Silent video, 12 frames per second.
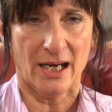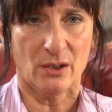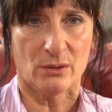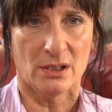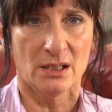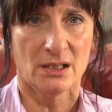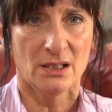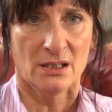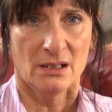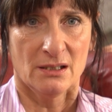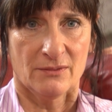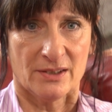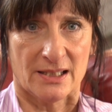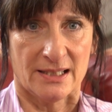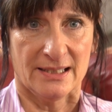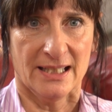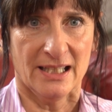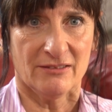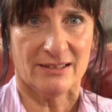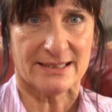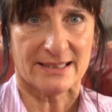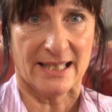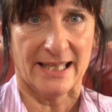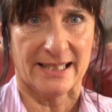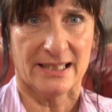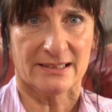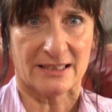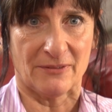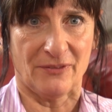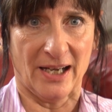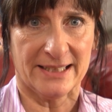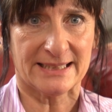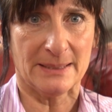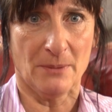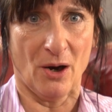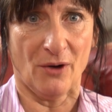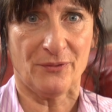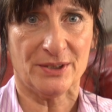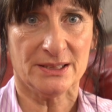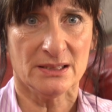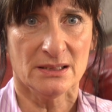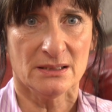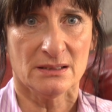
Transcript: out for the nearest thing to fight him off and